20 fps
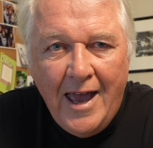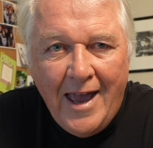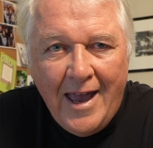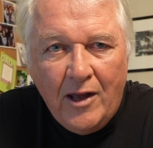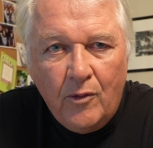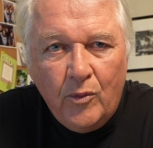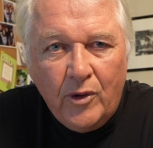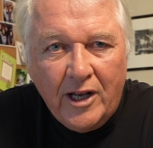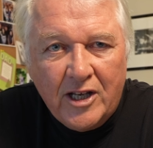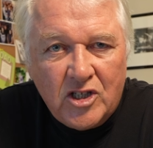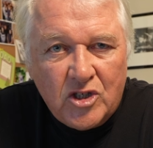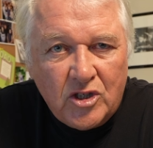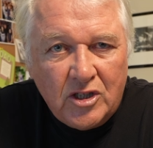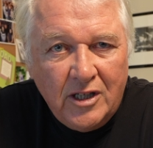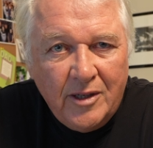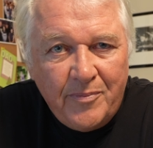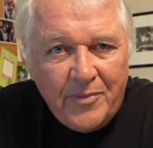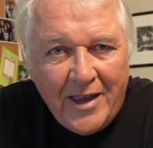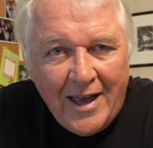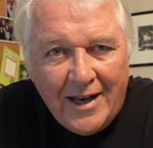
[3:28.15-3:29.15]
And when I
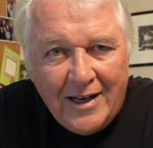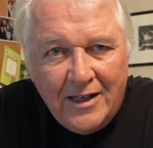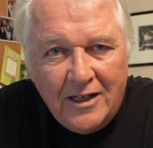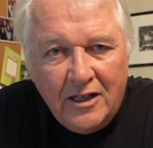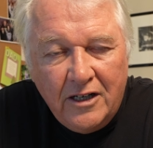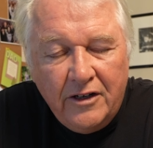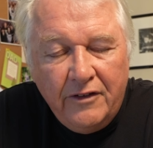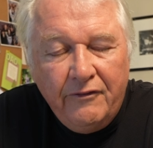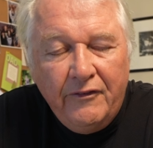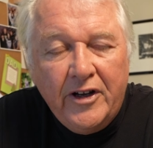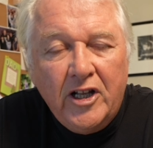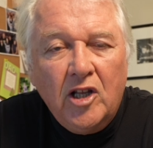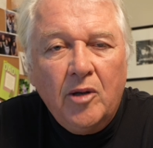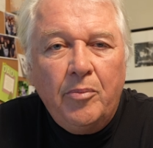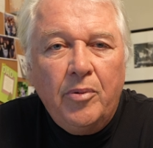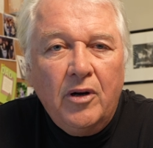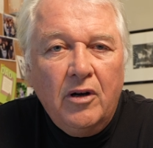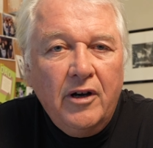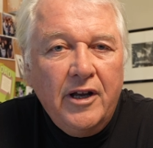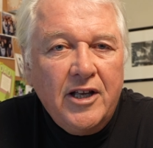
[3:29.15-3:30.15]
slip that in the
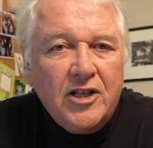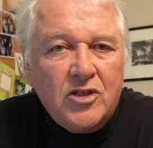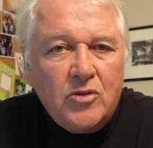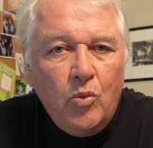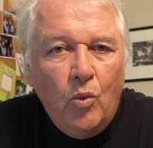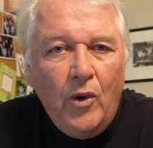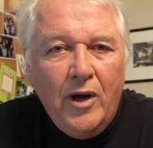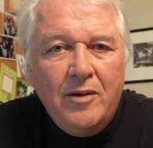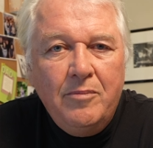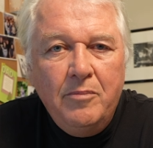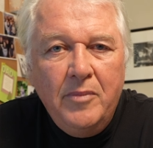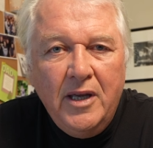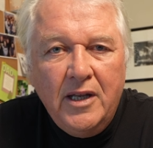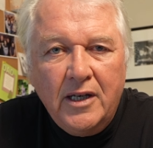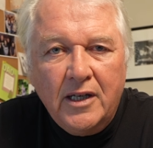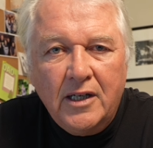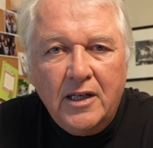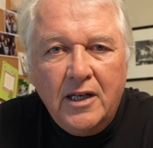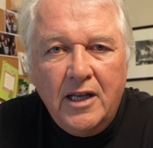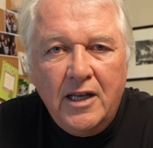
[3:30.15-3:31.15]
developer, it's 1
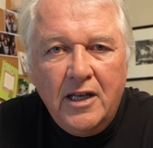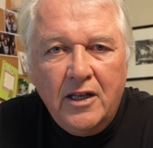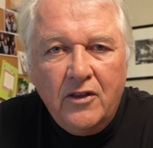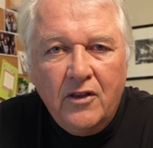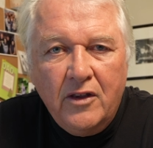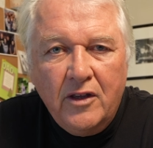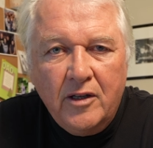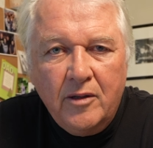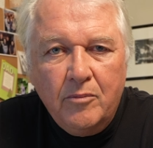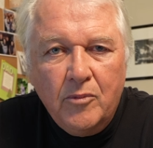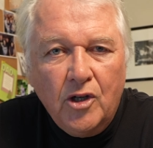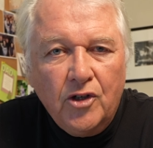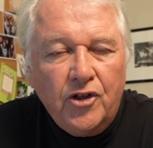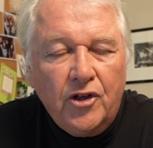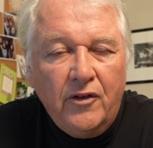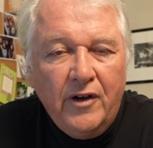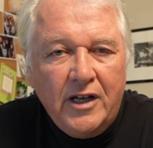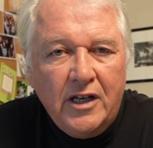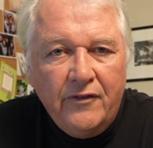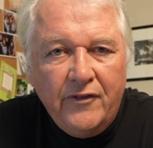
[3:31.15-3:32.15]
minute in the
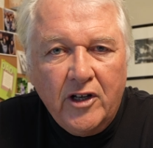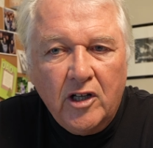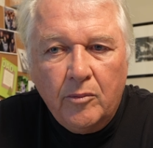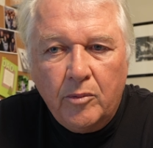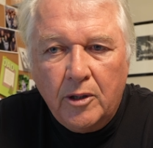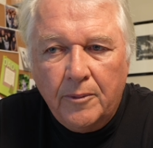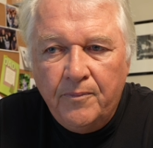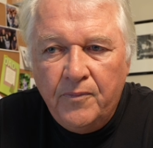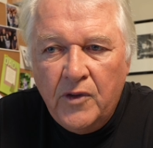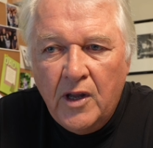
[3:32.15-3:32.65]
multigrade developer.